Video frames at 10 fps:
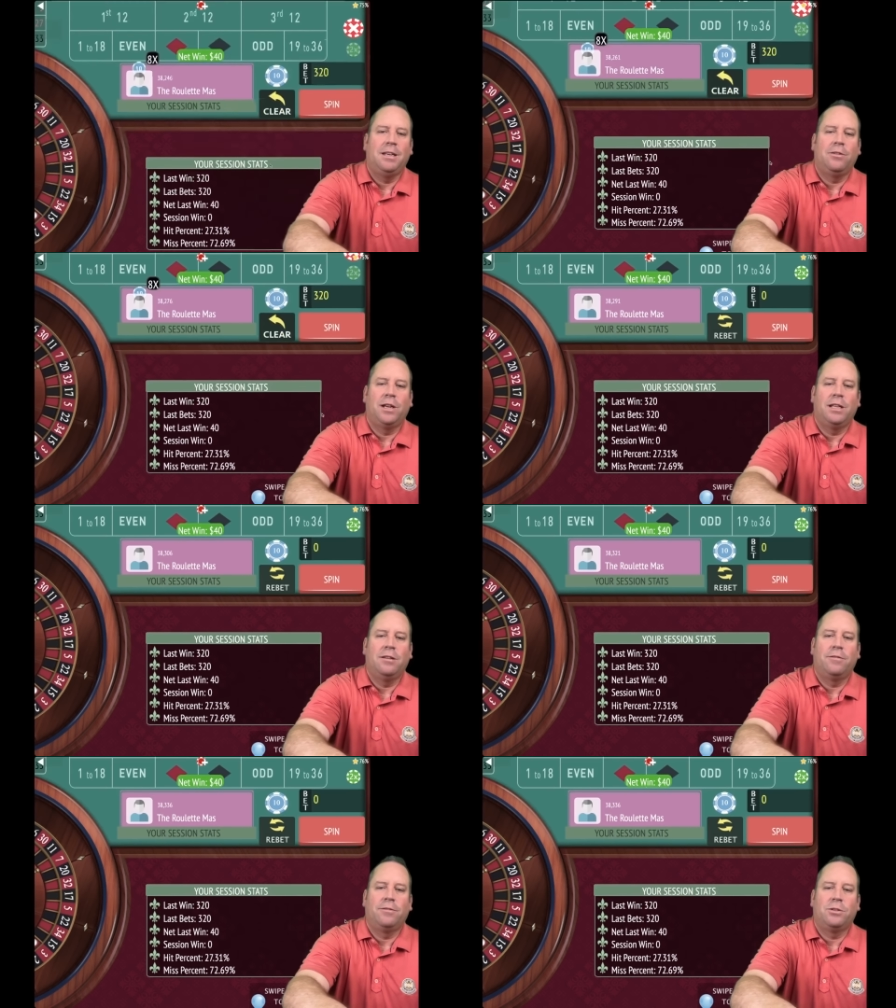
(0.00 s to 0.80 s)
We're hitting
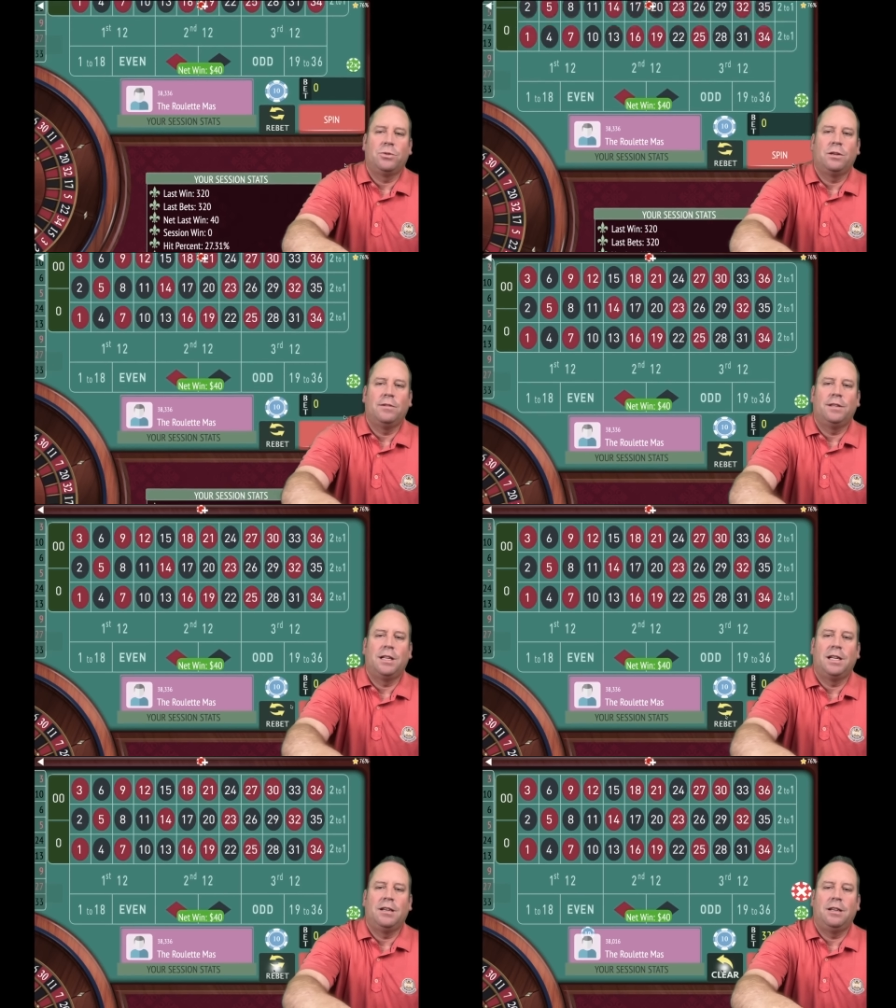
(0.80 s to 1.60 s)
the first 12 a
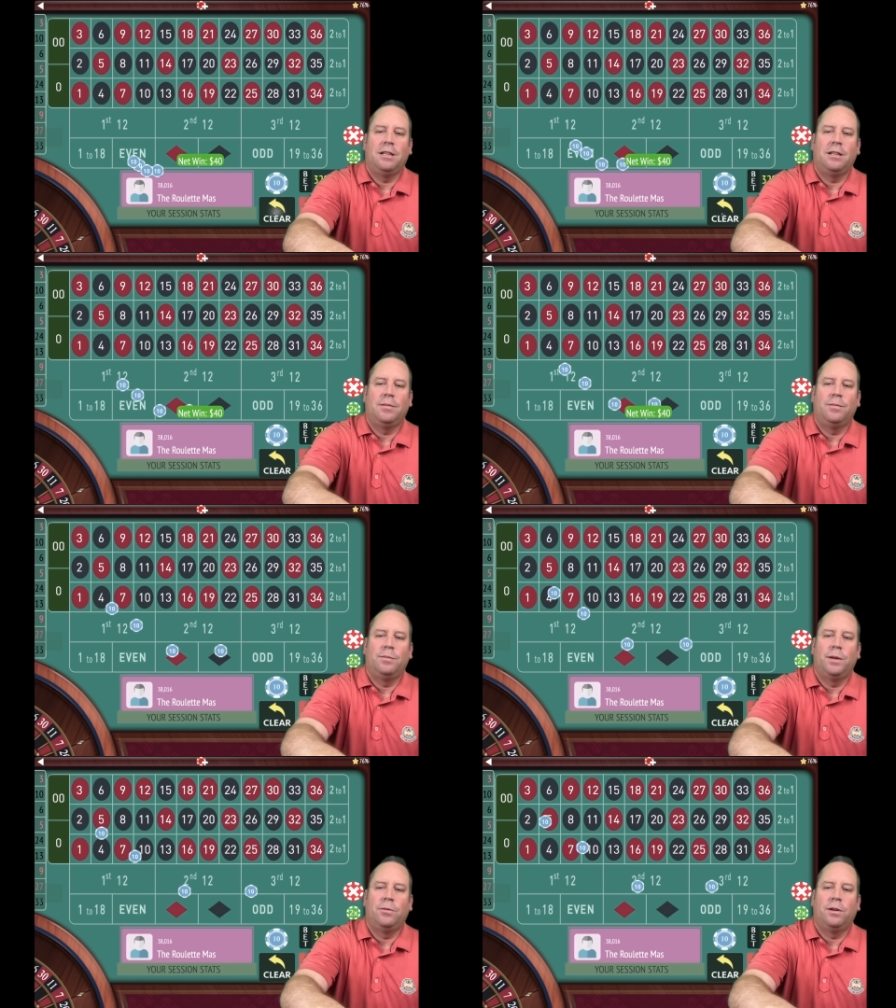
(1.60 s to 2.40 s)
lot, um,
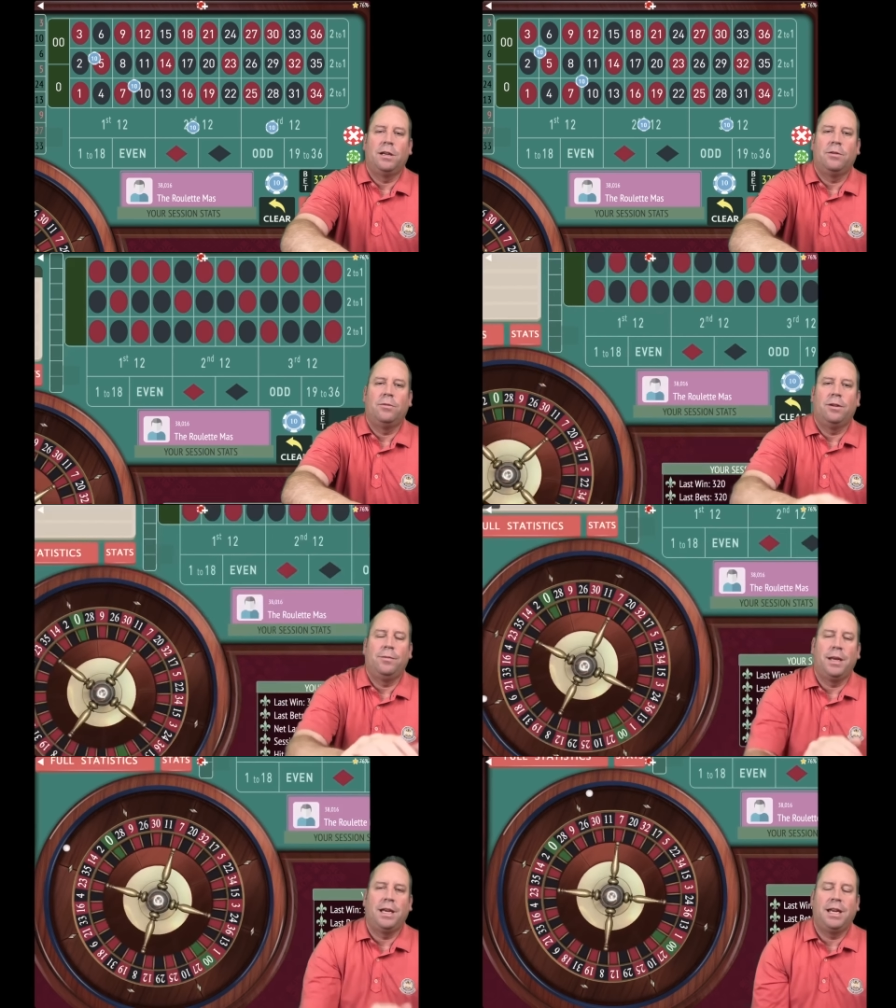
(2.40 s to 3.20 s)
but we're, we've
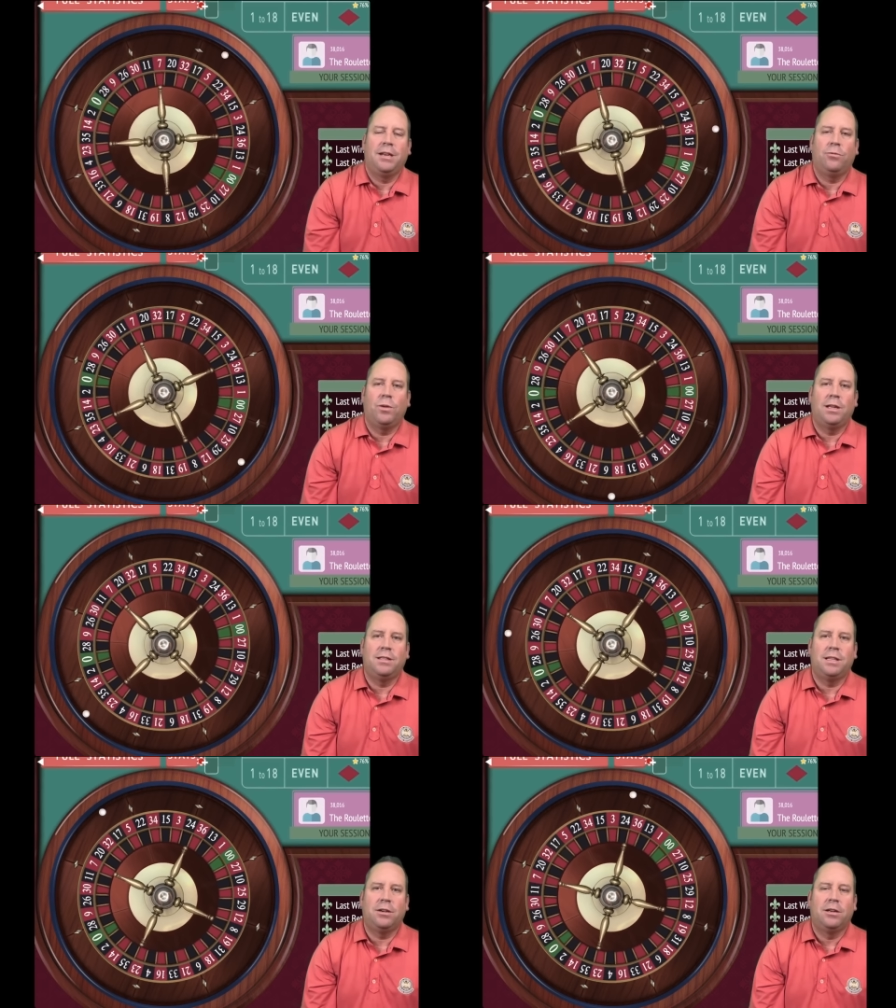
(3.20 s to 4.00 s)
been getting
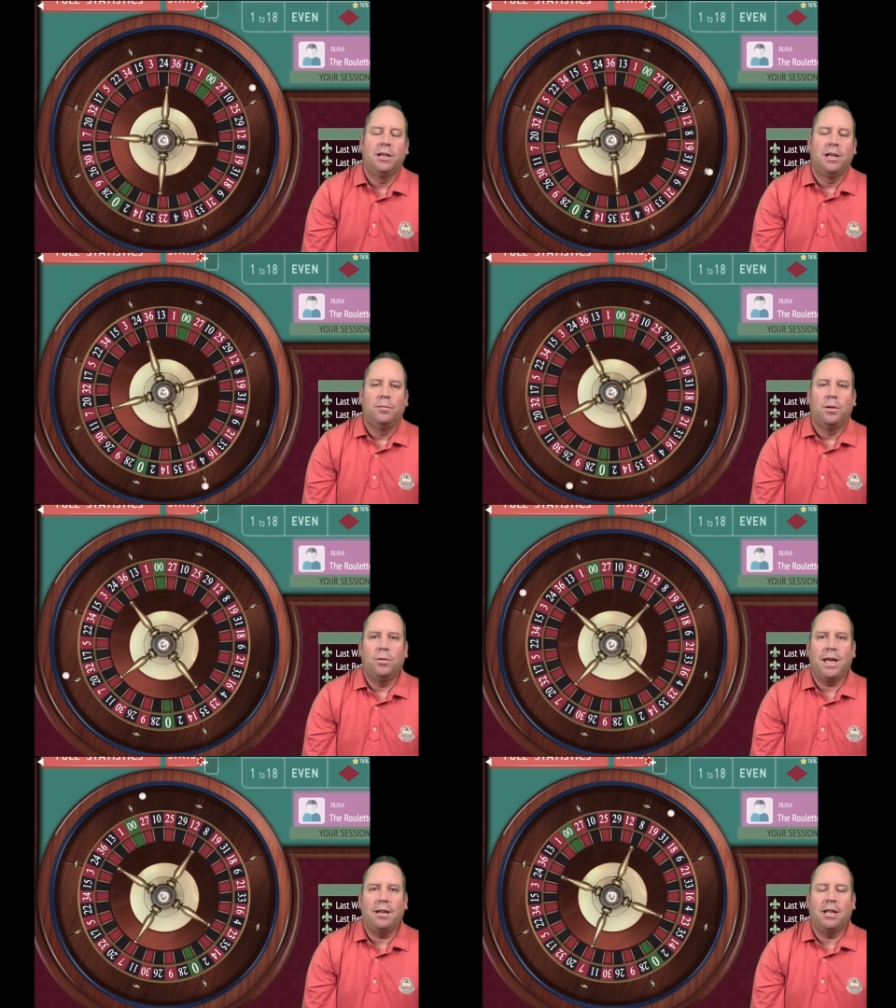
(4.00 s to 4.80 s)
wins here. But
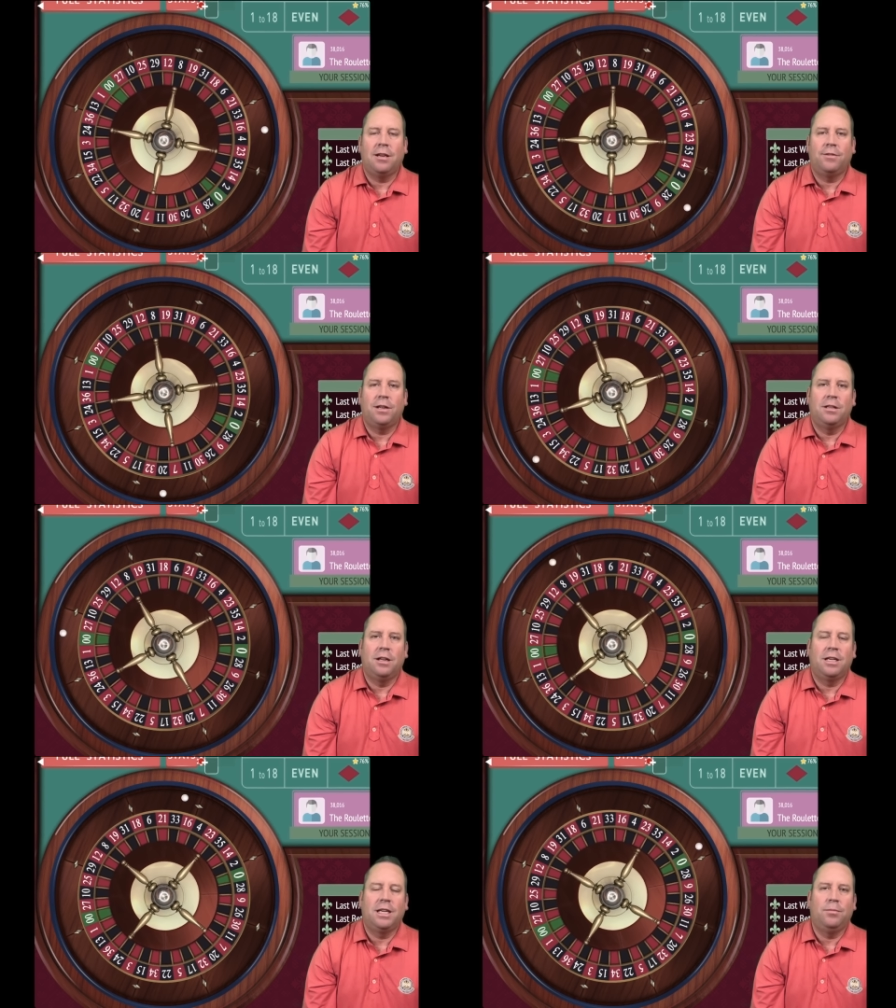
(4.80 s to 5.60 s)
we had a lot of
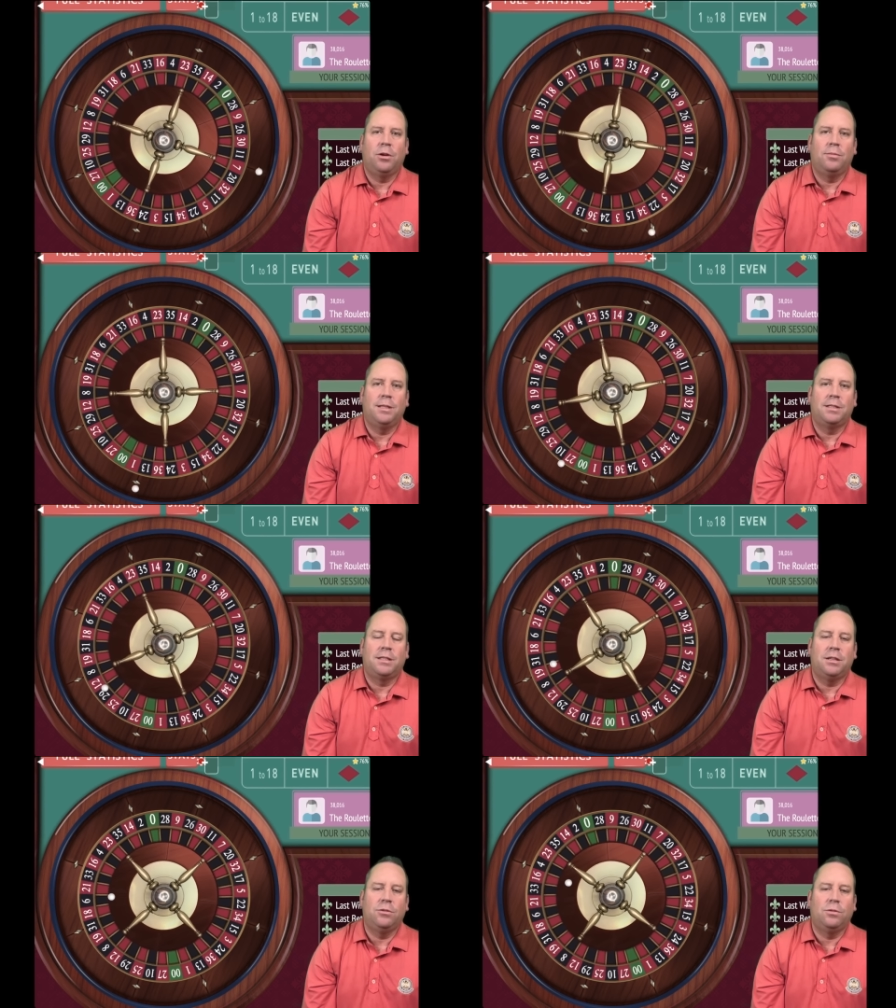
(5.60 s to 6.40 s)
unlucky moments
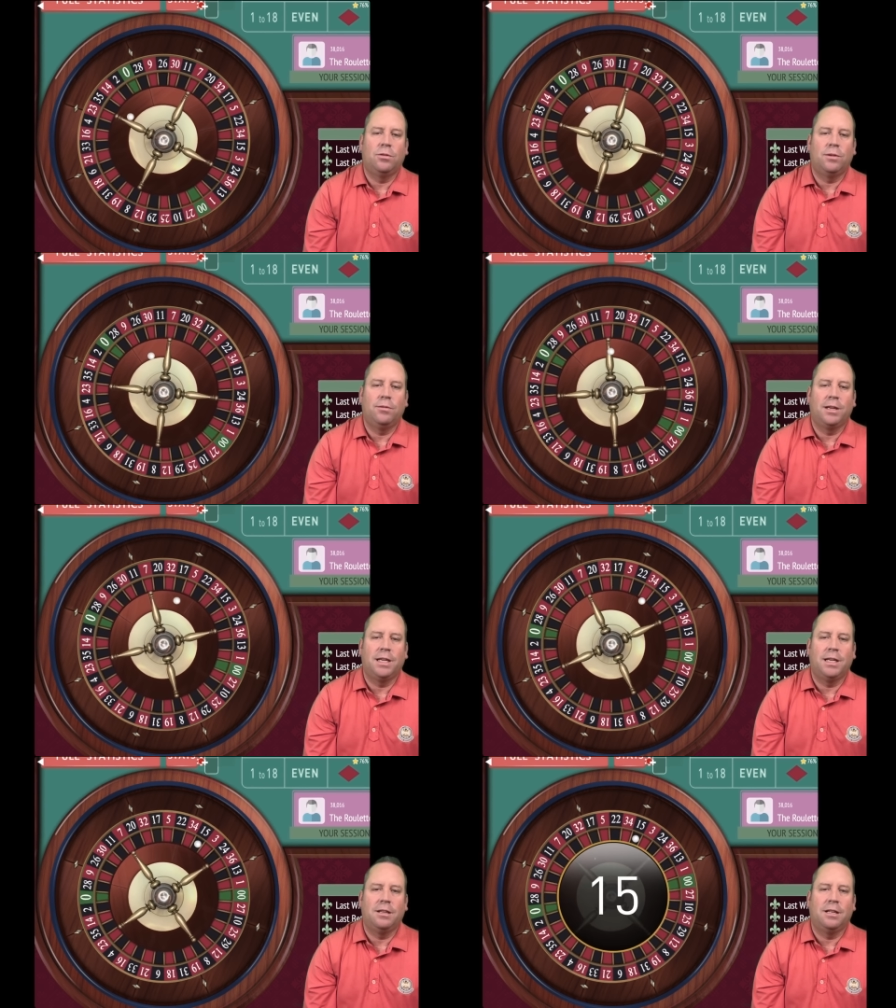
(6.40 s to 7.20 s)
too where we were
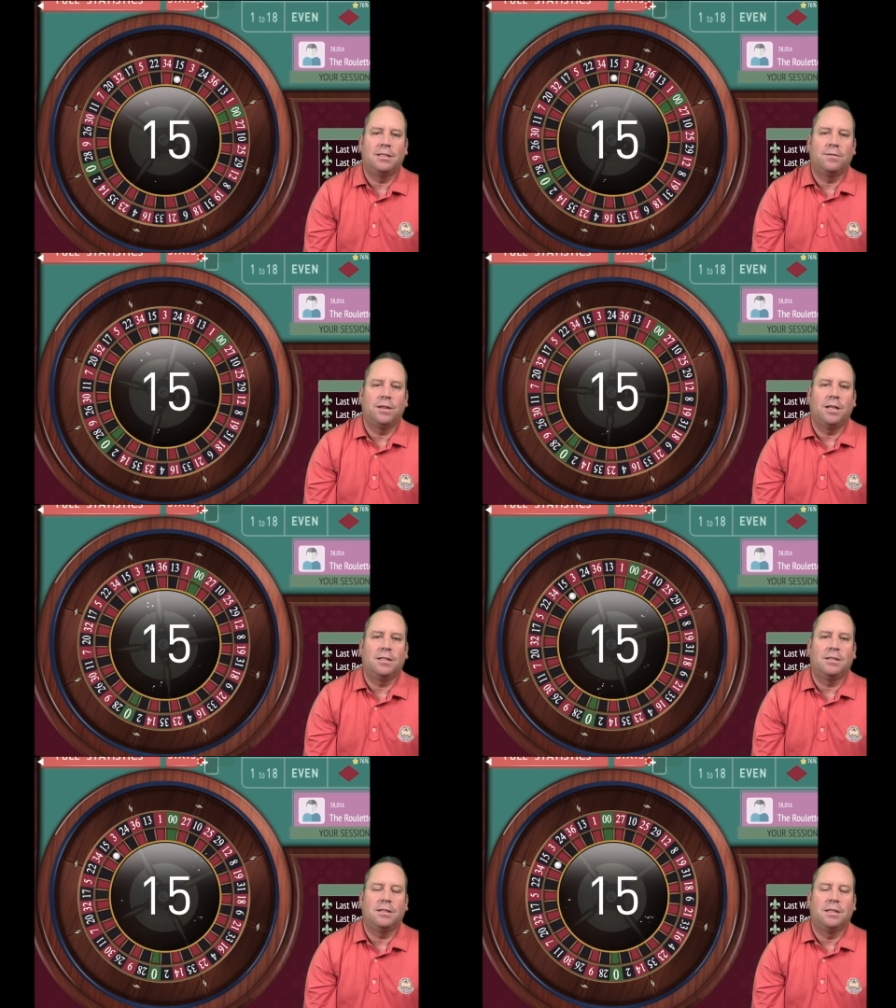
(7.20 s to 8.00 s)
getting lots of
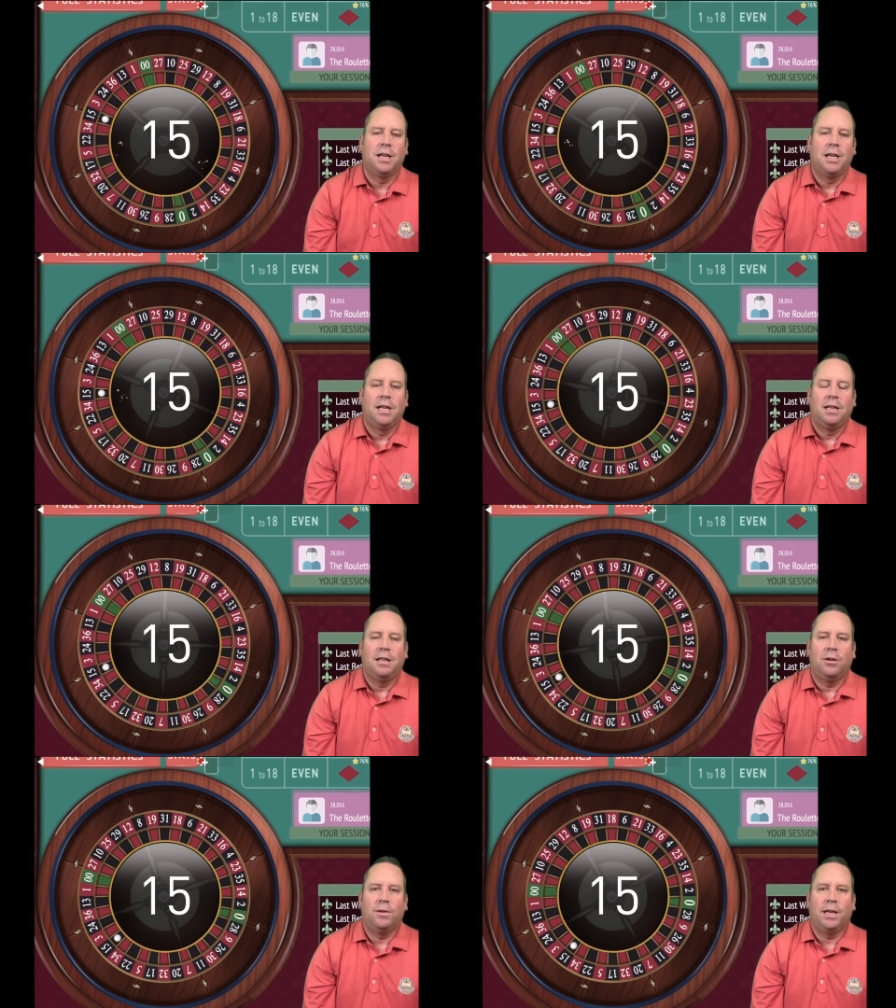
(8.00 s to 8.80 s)
losses.
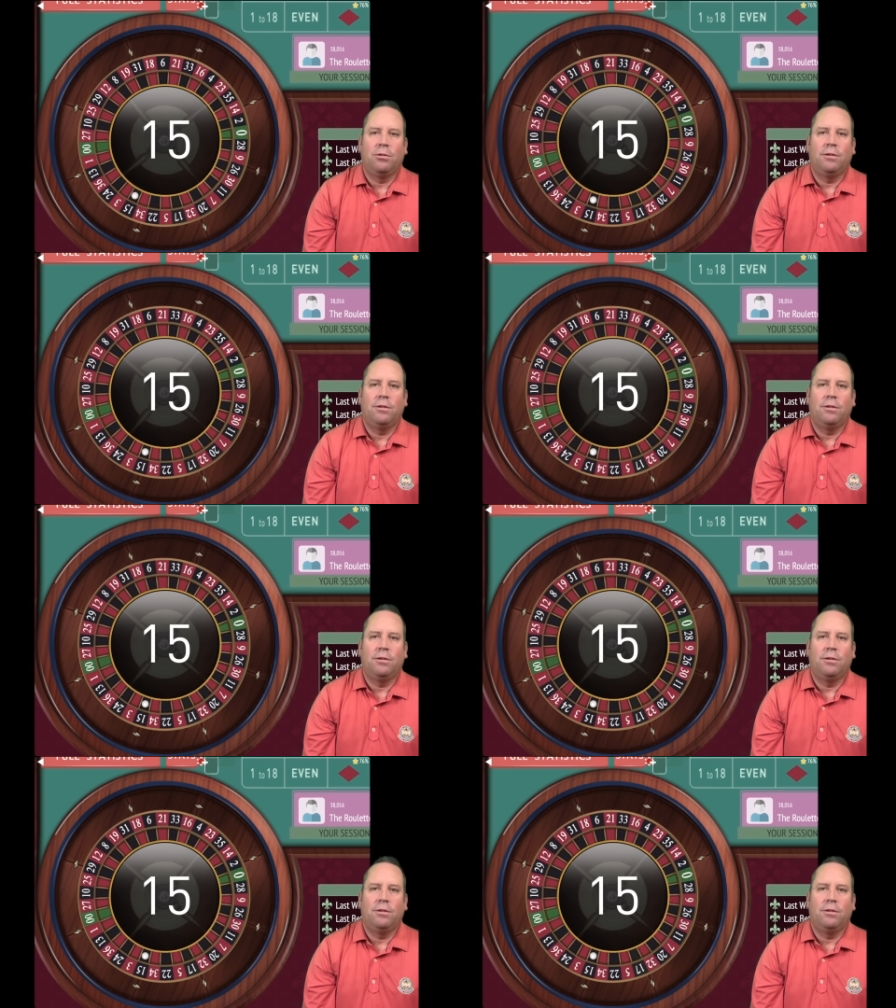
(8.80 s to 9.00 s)
There we go.